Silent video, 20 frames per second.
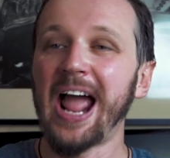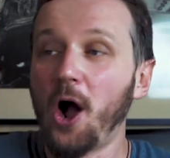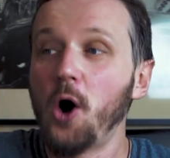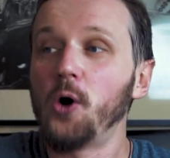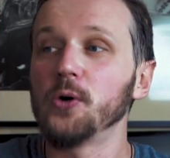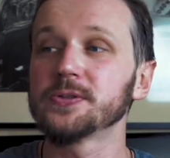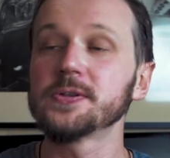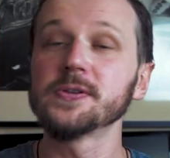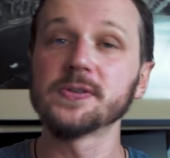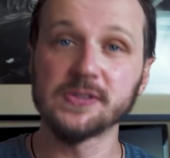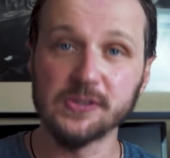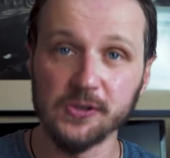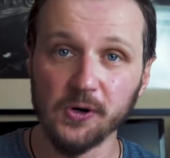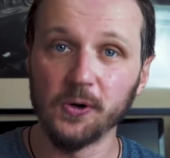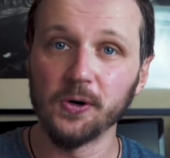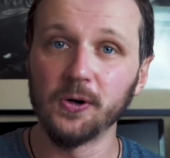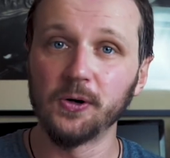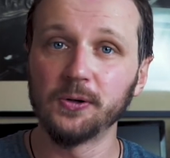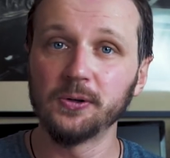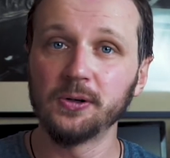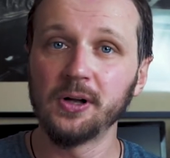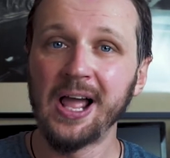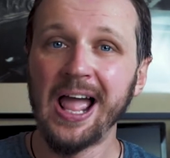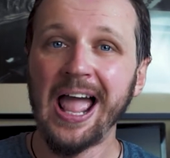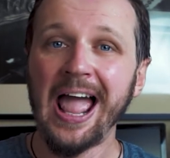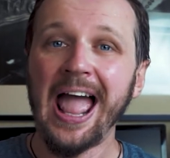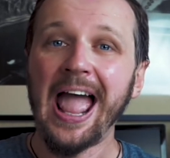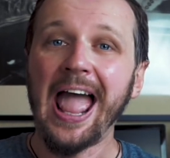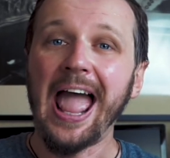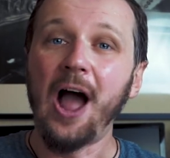also solo,
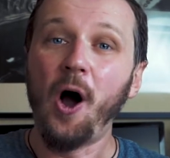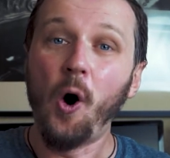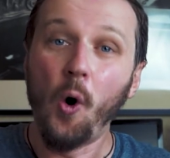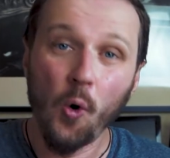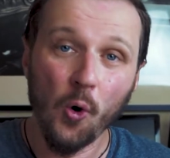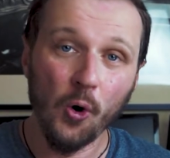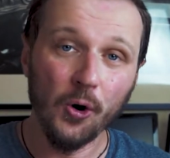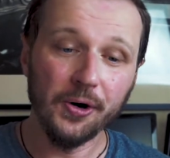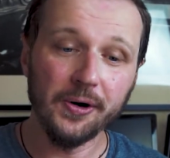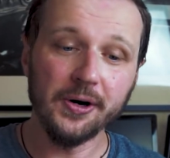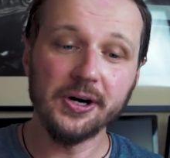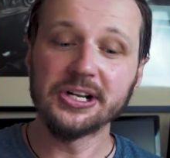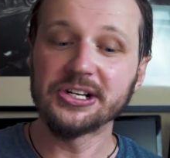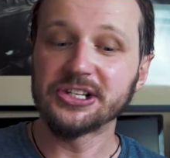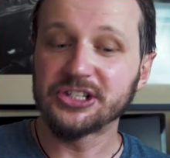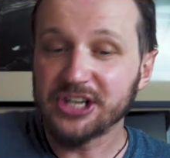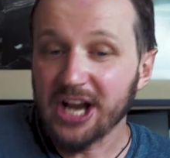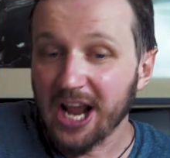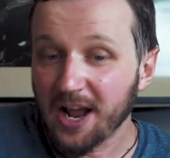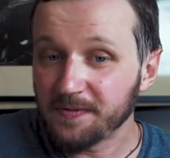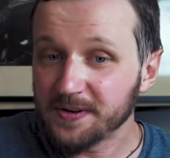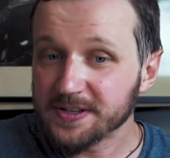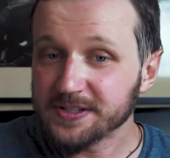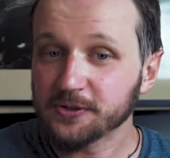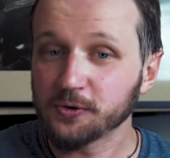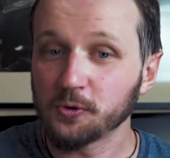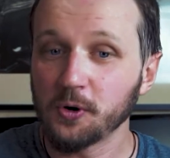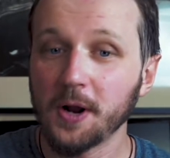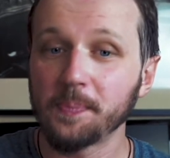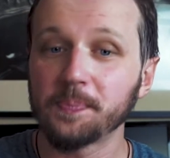or
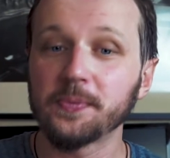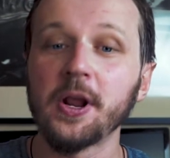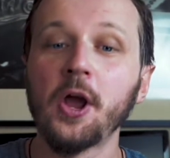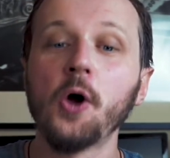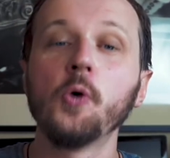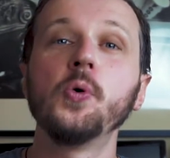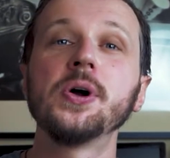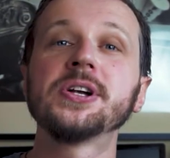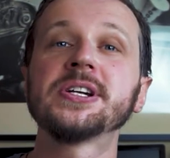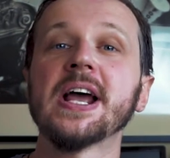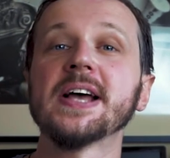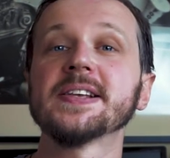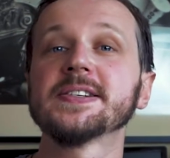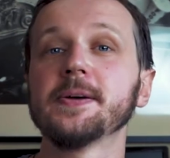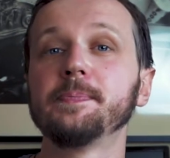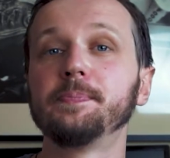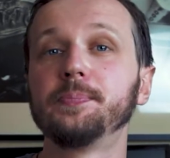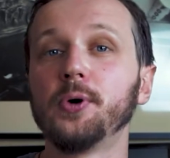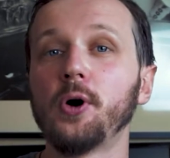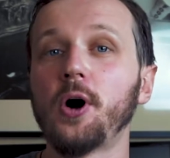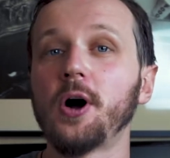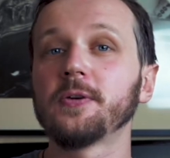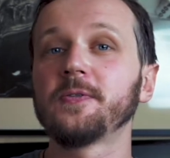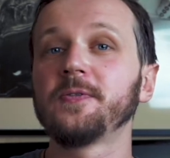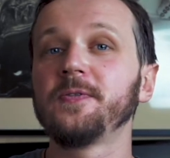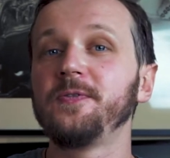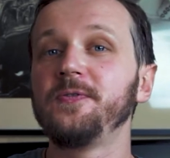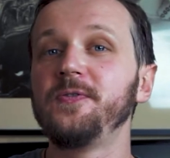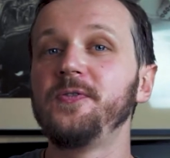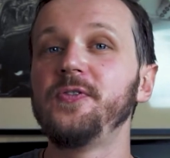JavaScript, which has a broad
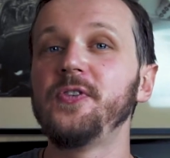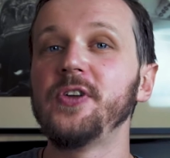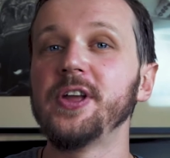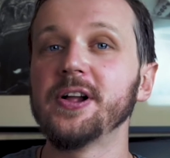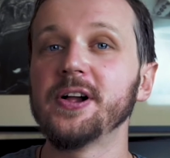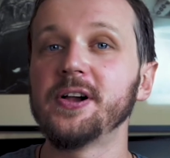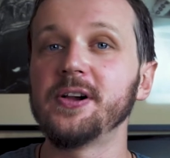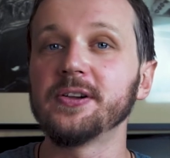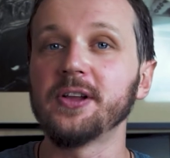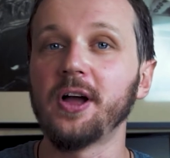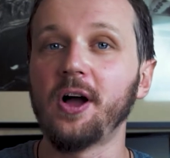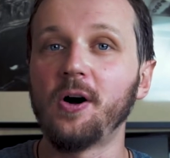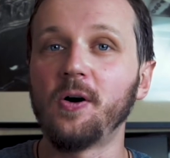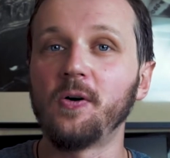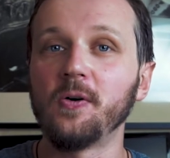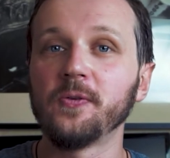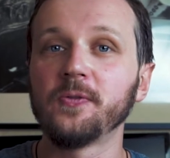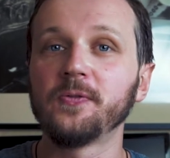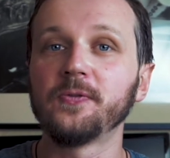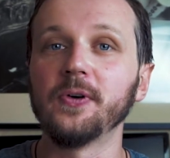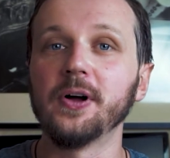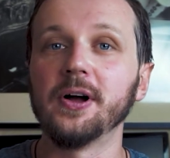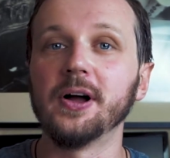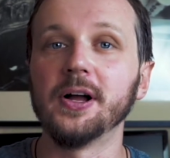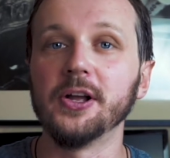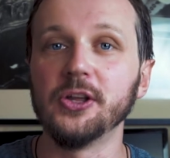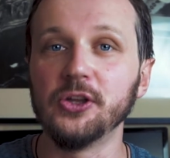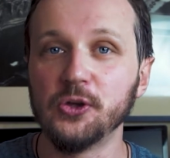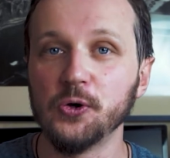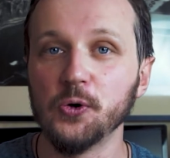field of
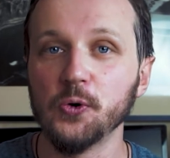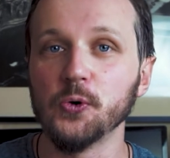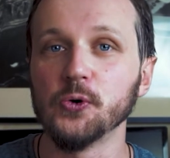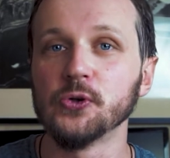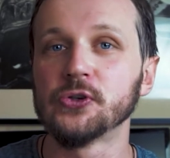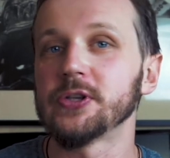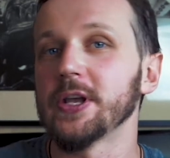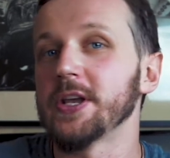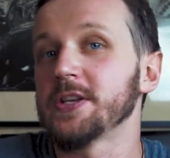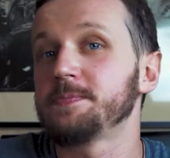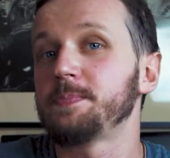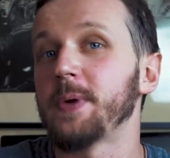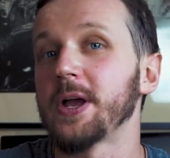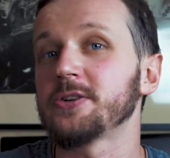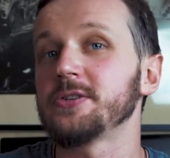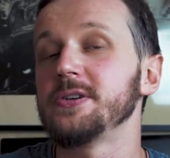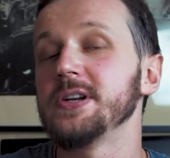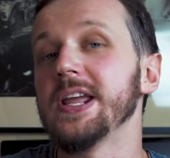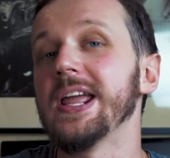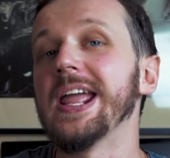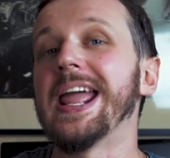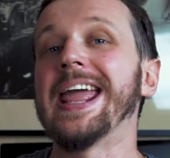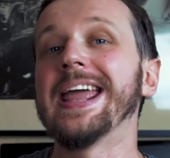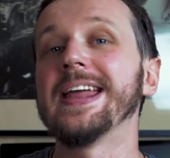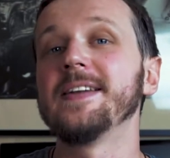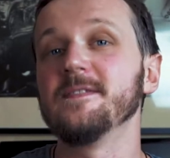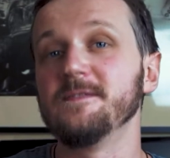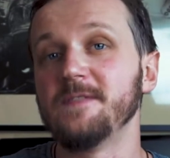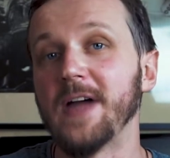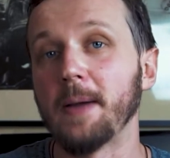use, especially
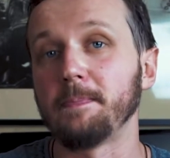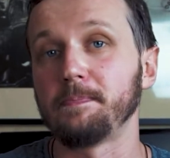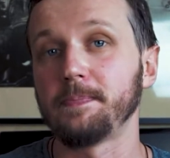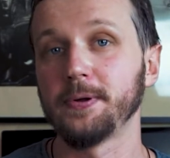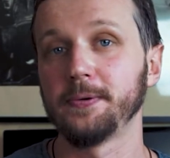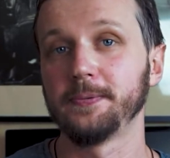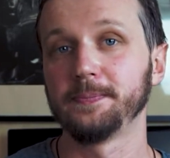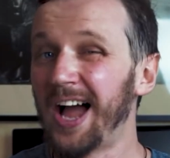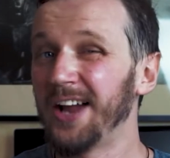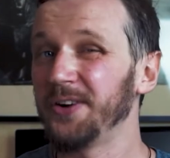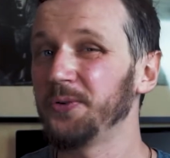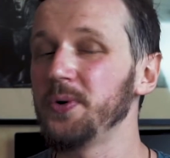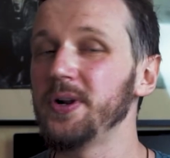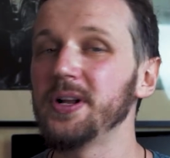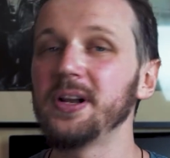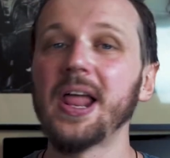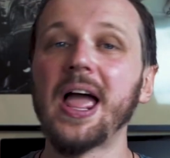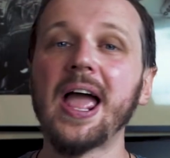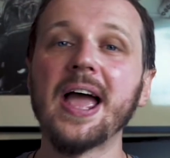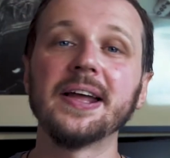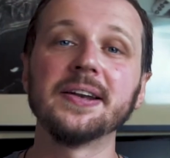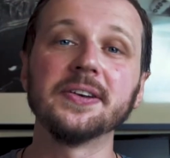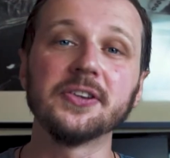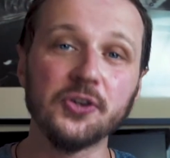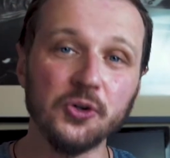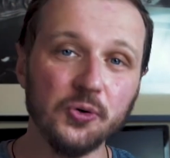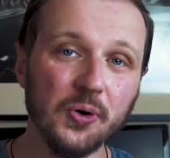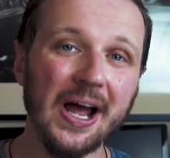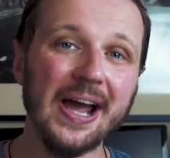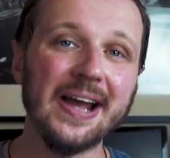in web. Unreal and
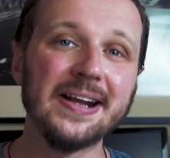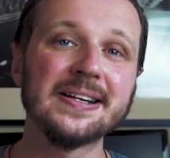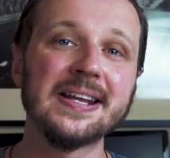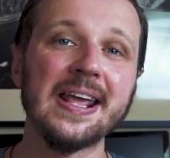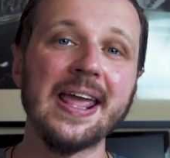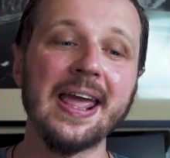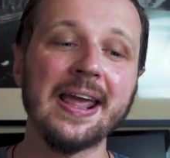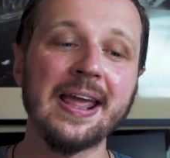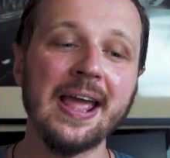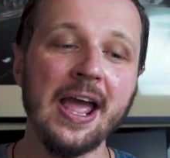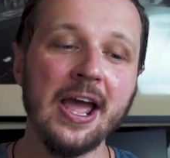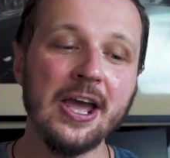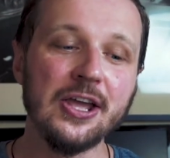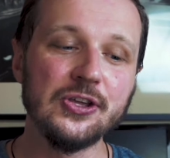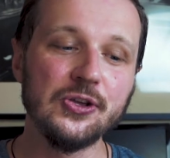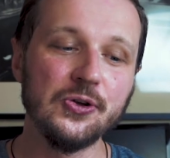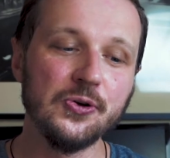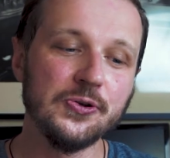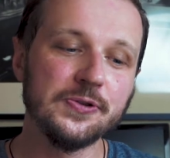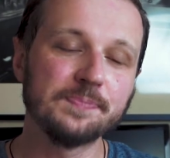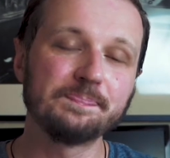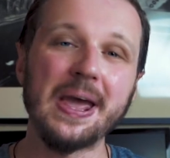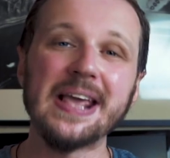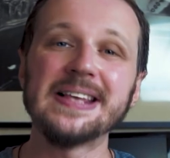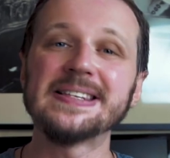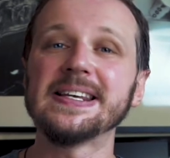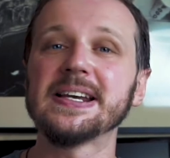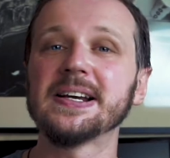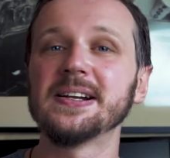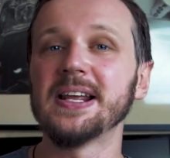Crytek use
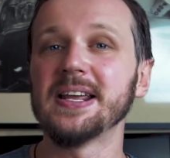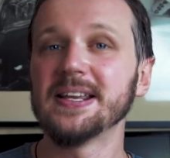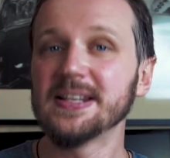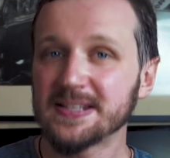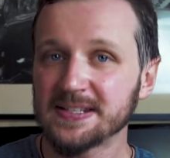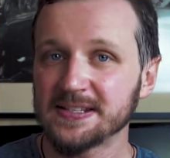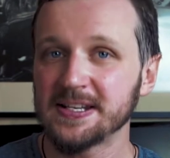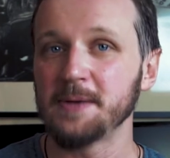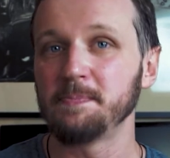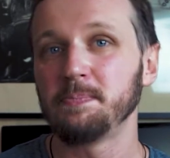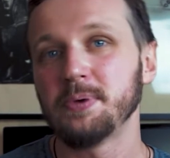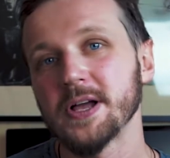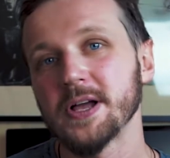basically C++,